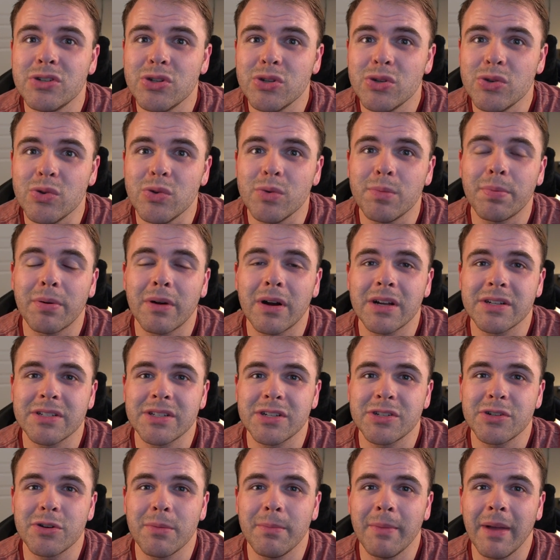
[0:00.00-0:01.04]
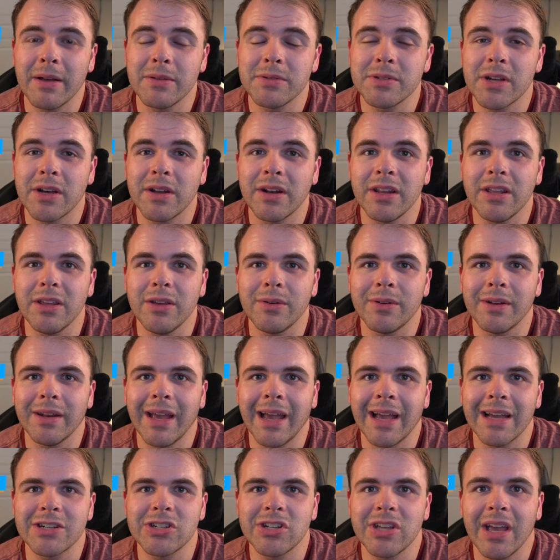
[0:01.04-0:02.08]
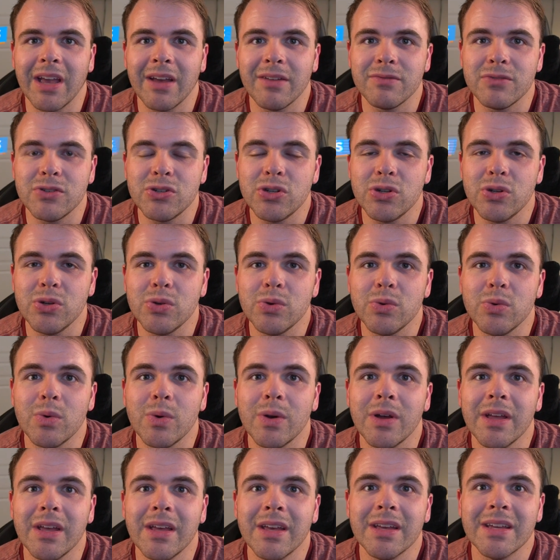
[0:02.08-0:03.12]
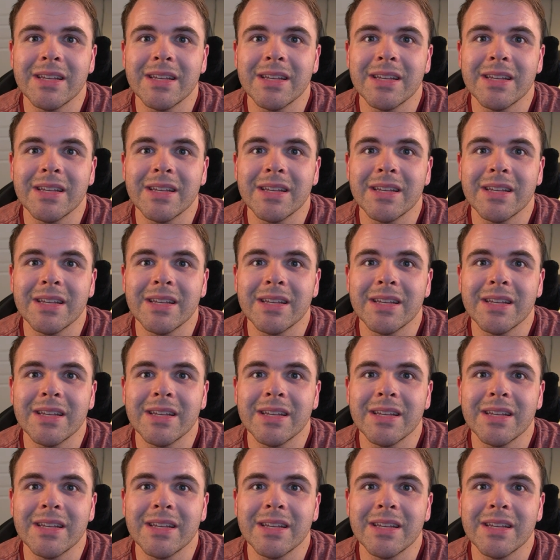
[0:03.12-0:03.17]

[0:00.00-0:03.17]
2 processor mounts on it, you can actually have 2